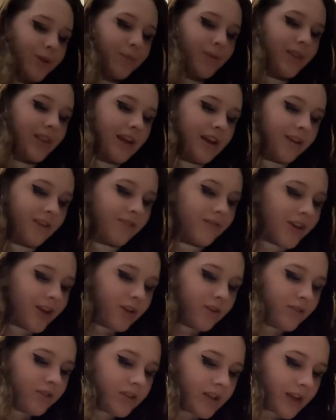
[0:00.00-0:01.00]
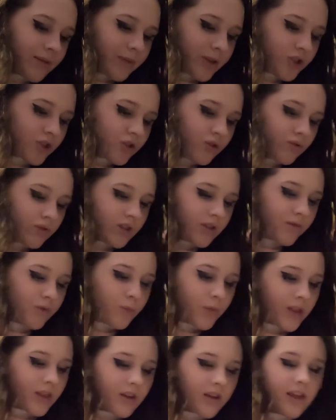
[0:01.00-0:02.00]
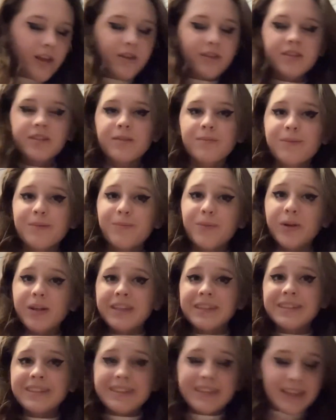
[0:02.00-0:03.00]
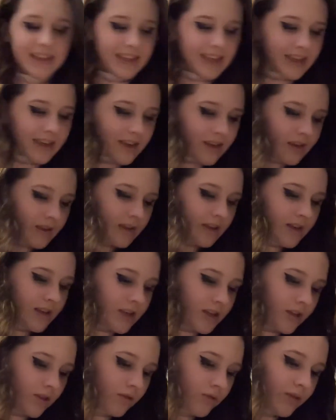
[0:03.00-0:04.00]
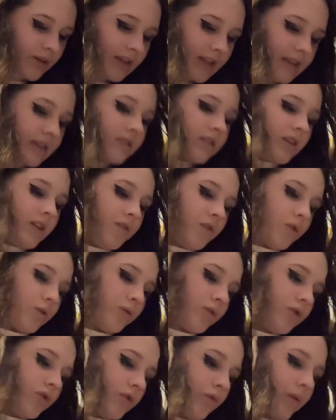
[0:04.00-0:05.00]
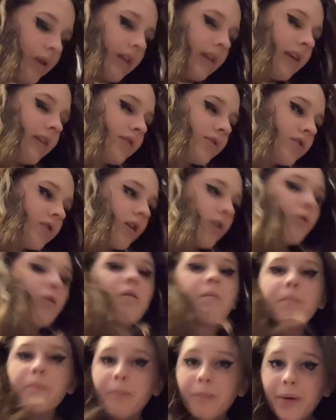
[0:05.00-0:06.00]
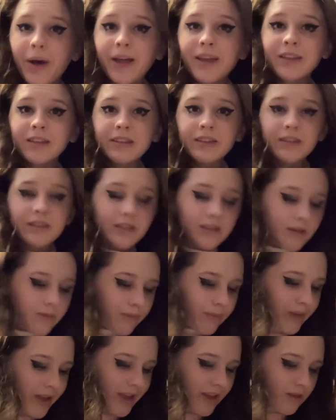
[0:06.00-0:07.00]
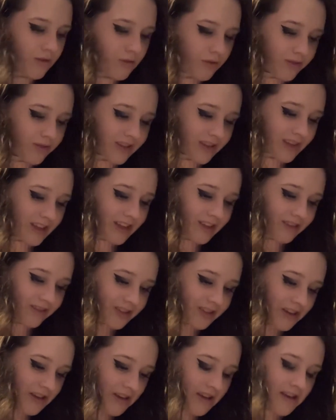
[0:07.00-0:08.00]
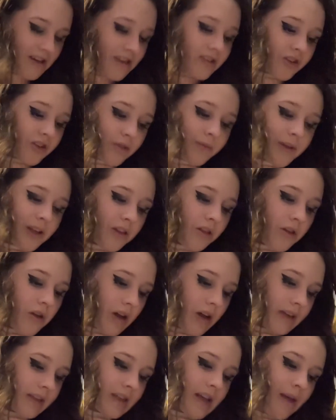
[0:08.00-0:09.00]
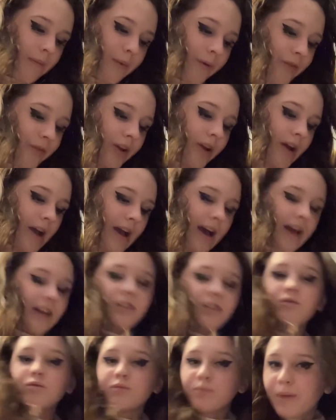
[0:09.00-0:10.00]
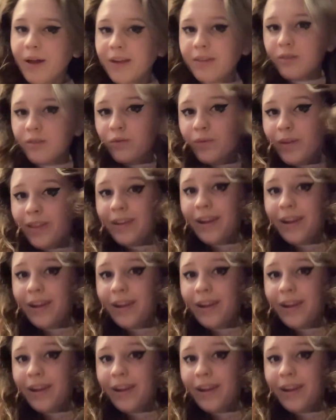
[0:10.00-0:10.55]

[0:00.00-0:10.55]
pathetic if I couldn't tie my shoes even with nails. It'd be pretty silly. You know what is difficult to do with nails, though? Buttons. Man, those things. Took me a long time to figure out how to use buttons with